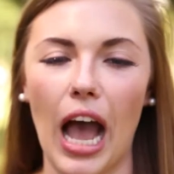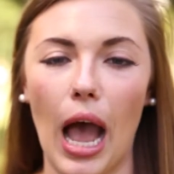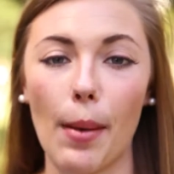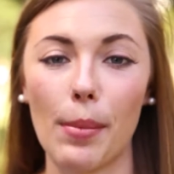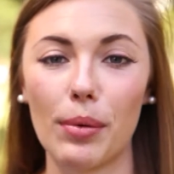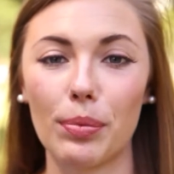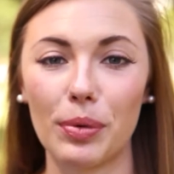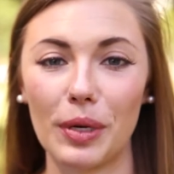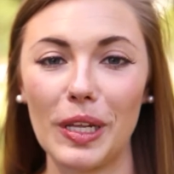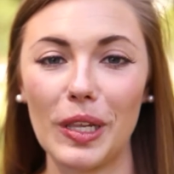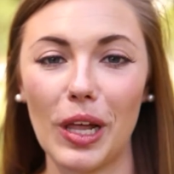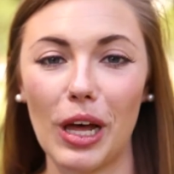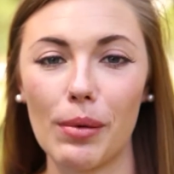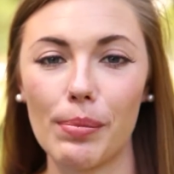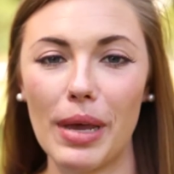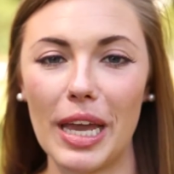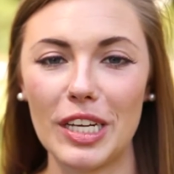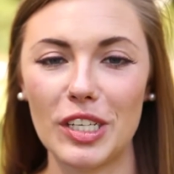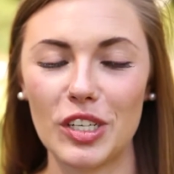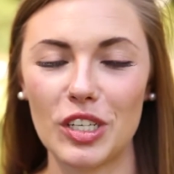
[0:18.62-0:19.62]
I'm a pre-law
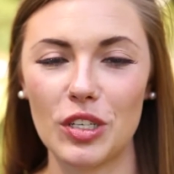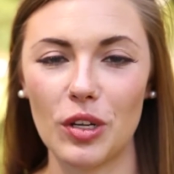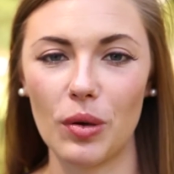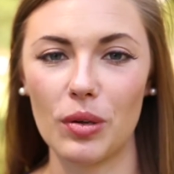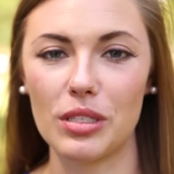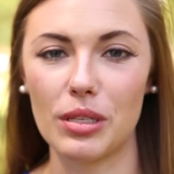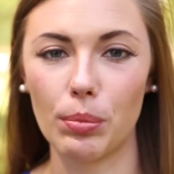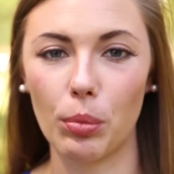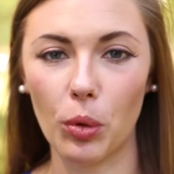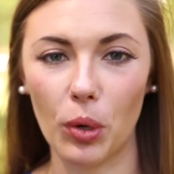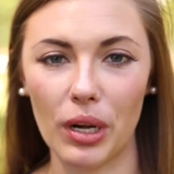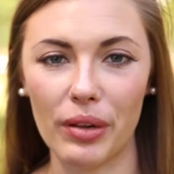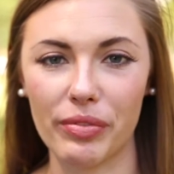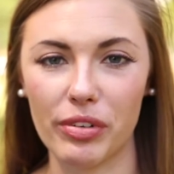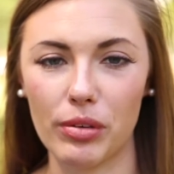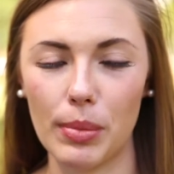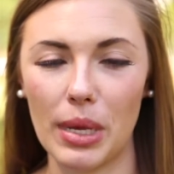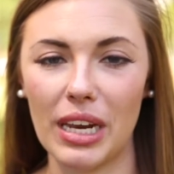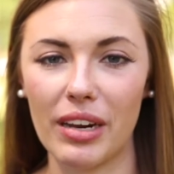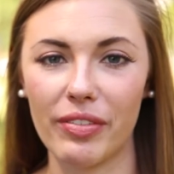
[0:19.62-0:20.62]
major, so it was important
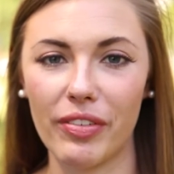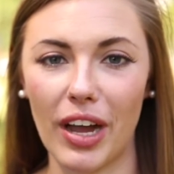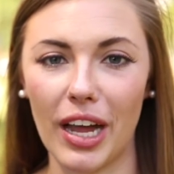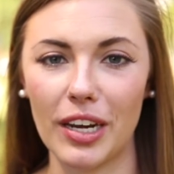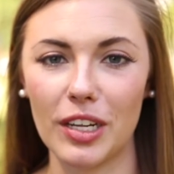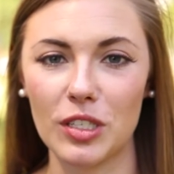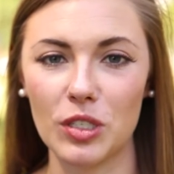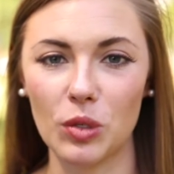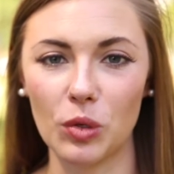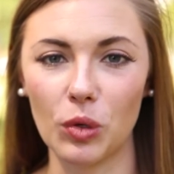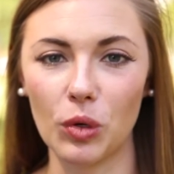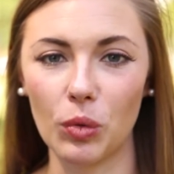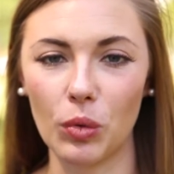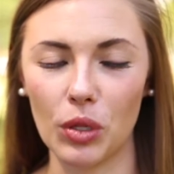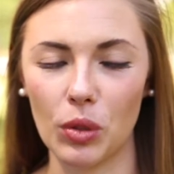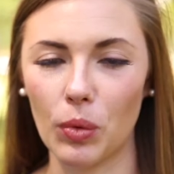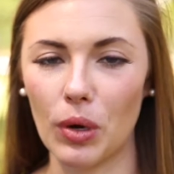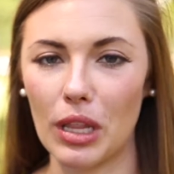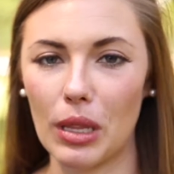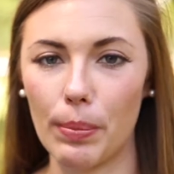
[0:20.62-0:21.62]
for me to find a school
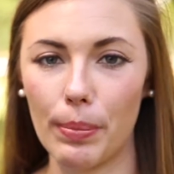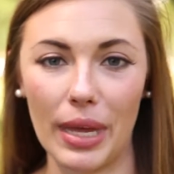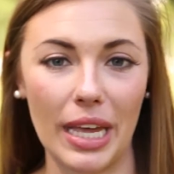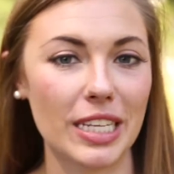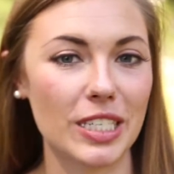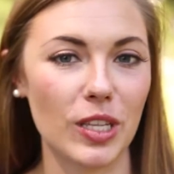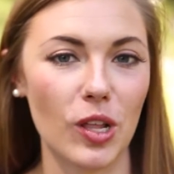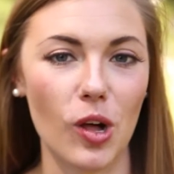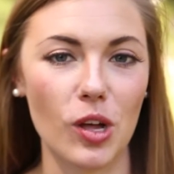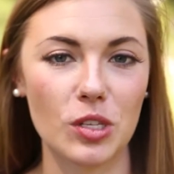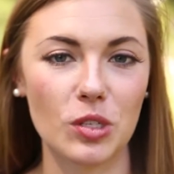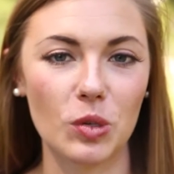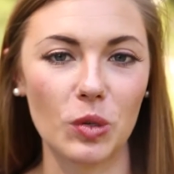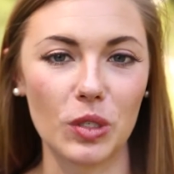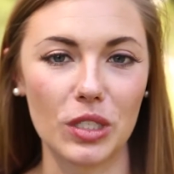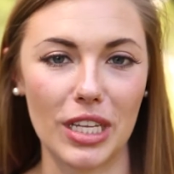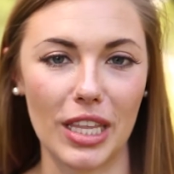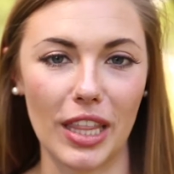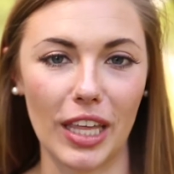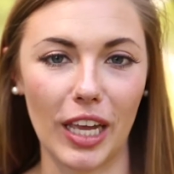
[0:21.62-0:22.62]
with one of the best law
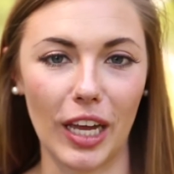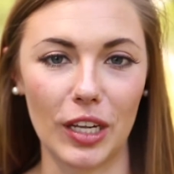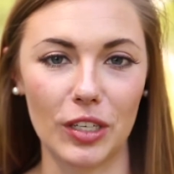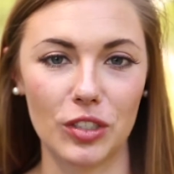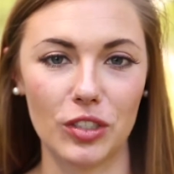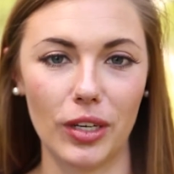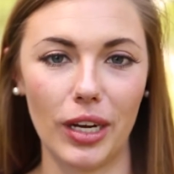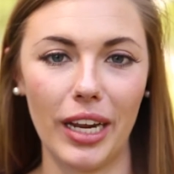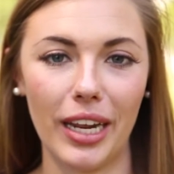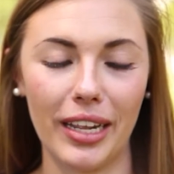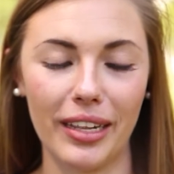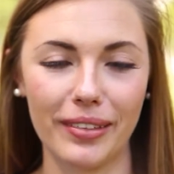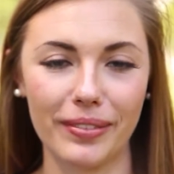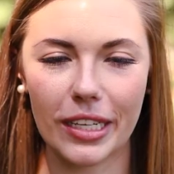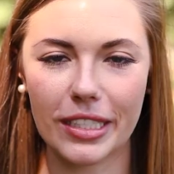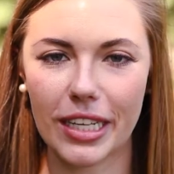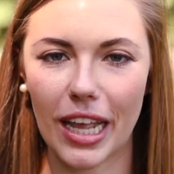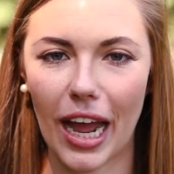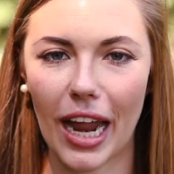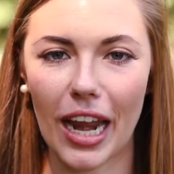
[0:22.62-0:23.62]
schools in the country.
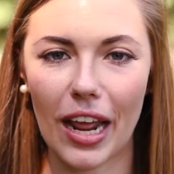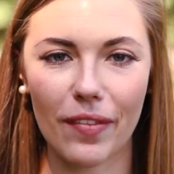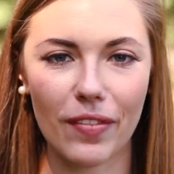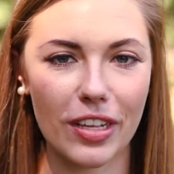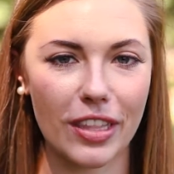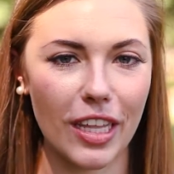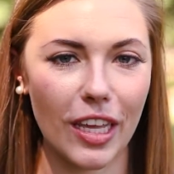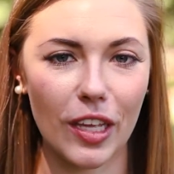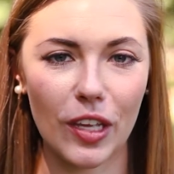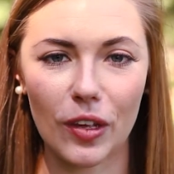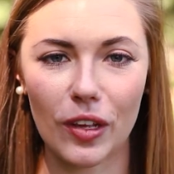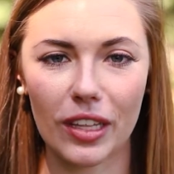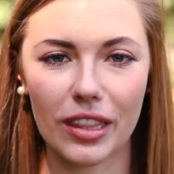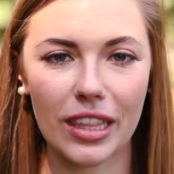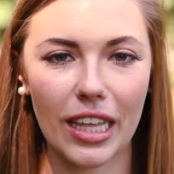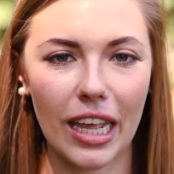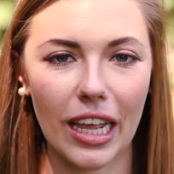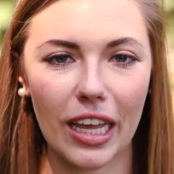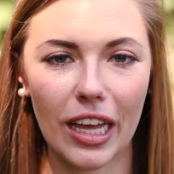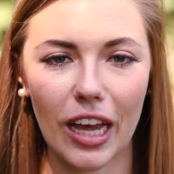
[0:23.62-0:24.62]
It's got everything you could
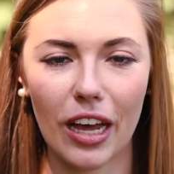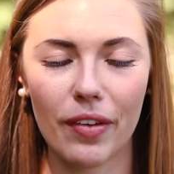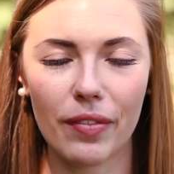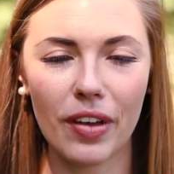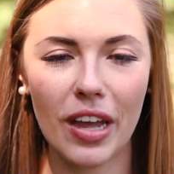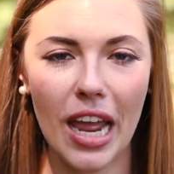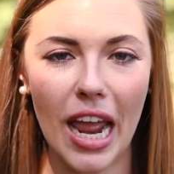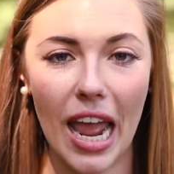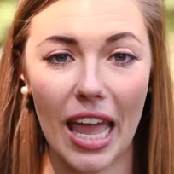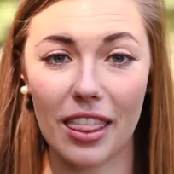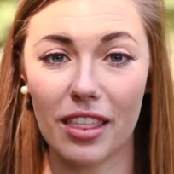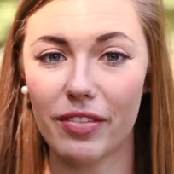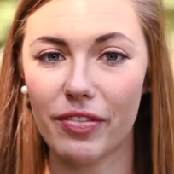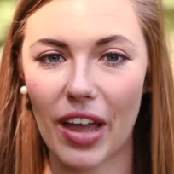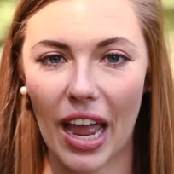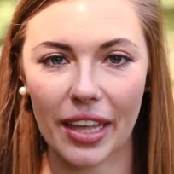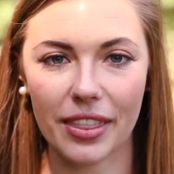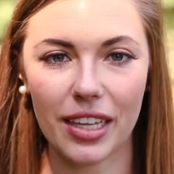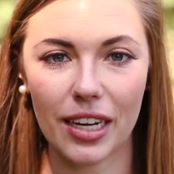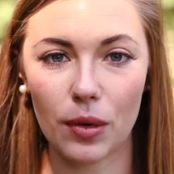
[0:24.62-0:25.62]
think of, and the
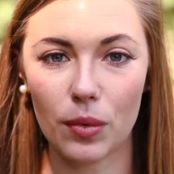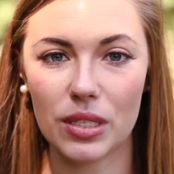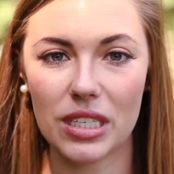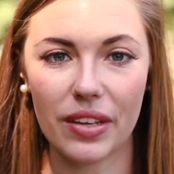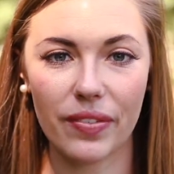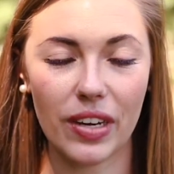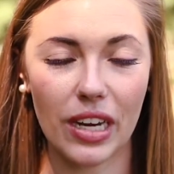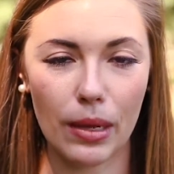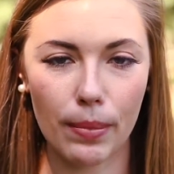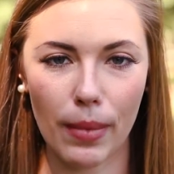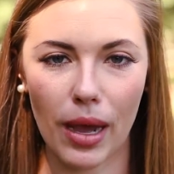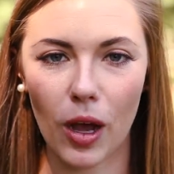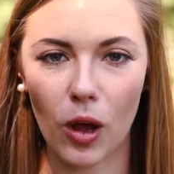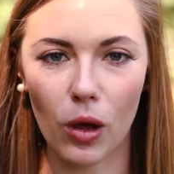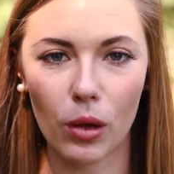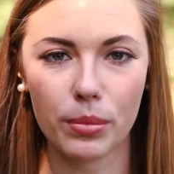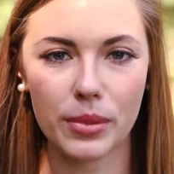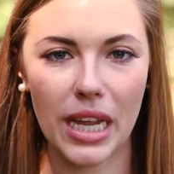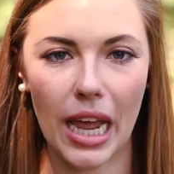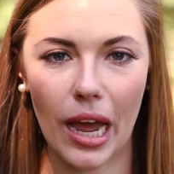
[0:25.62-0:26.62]
fact that it was even in my
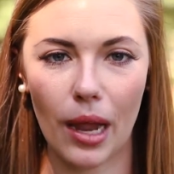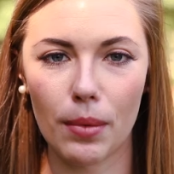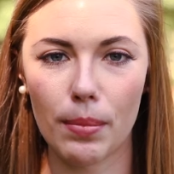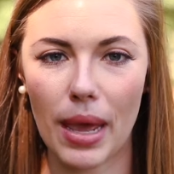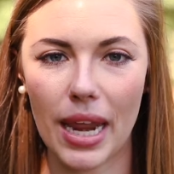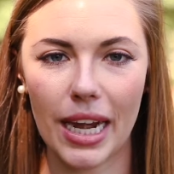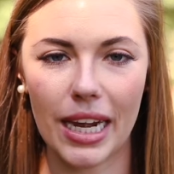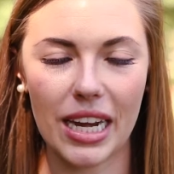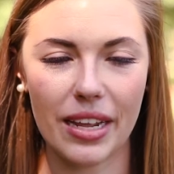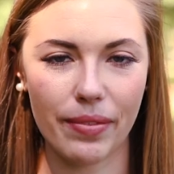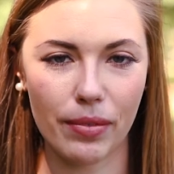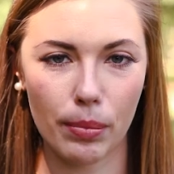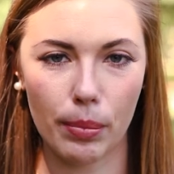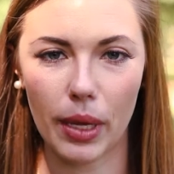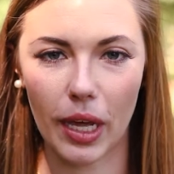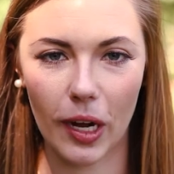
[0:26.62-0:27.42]
hometown made it even